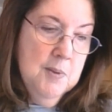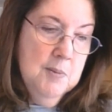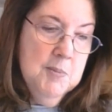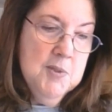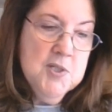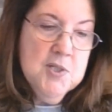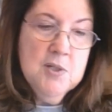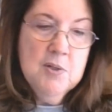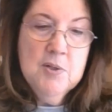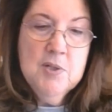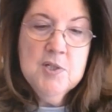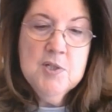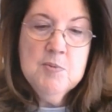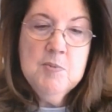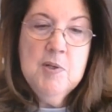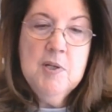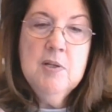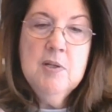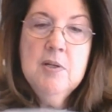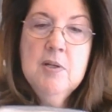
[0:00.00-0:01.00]
Let's go this
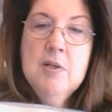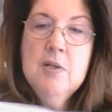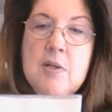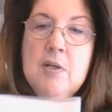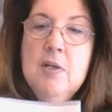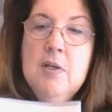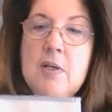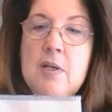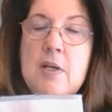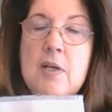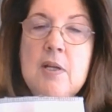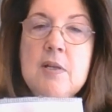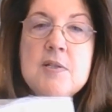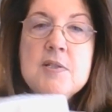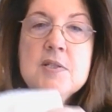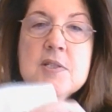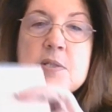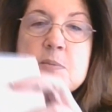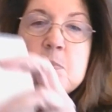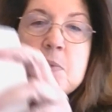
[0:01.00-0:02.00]
way. And
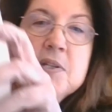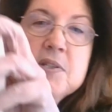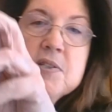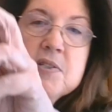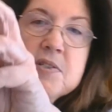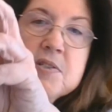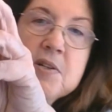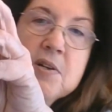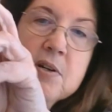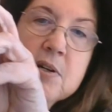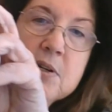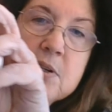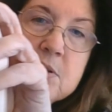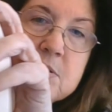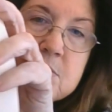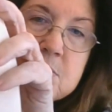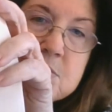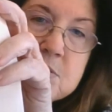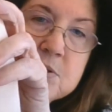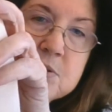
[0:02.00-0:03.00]
this is my
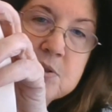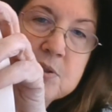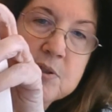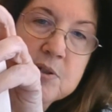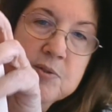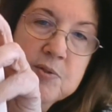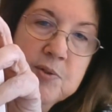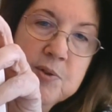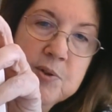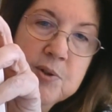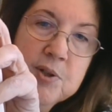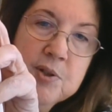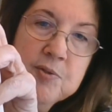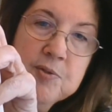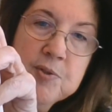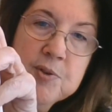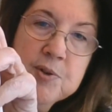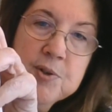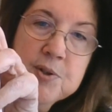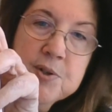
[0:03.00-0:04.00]
start for the
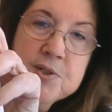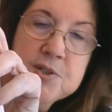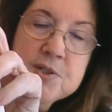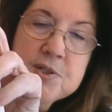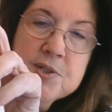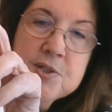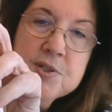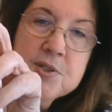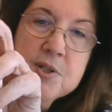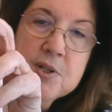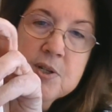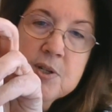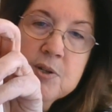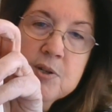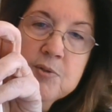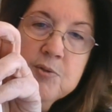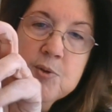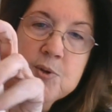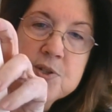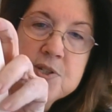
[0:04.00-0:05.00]
first
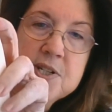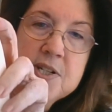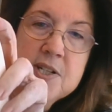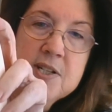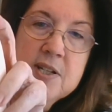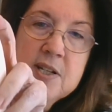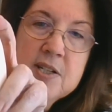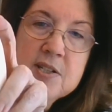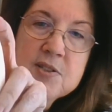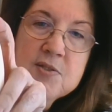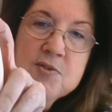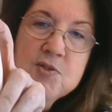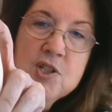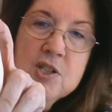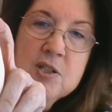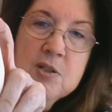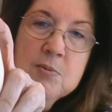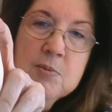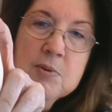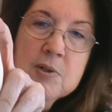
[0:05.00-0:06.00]
14 days of
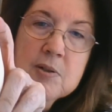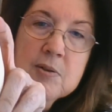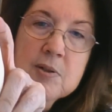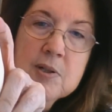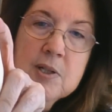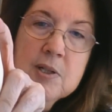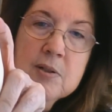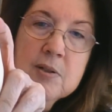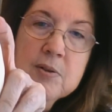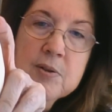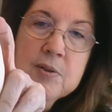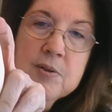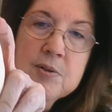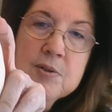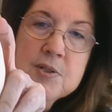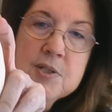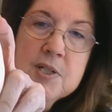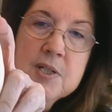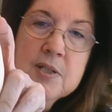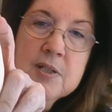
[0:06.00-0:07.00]
January, or
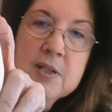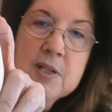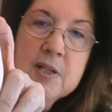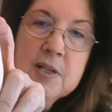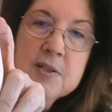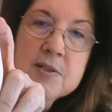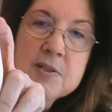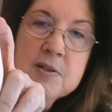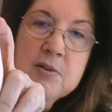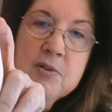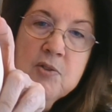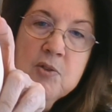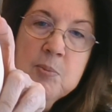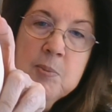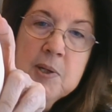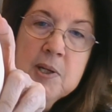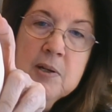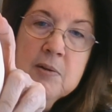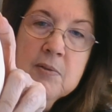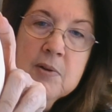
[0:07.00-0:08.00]
13 days, however
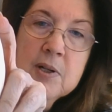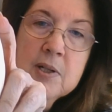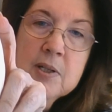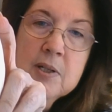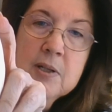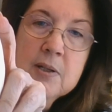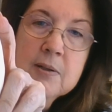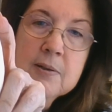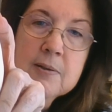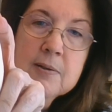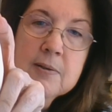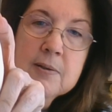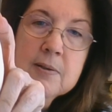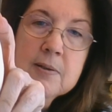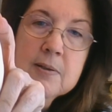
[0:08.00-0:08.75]
many are on there.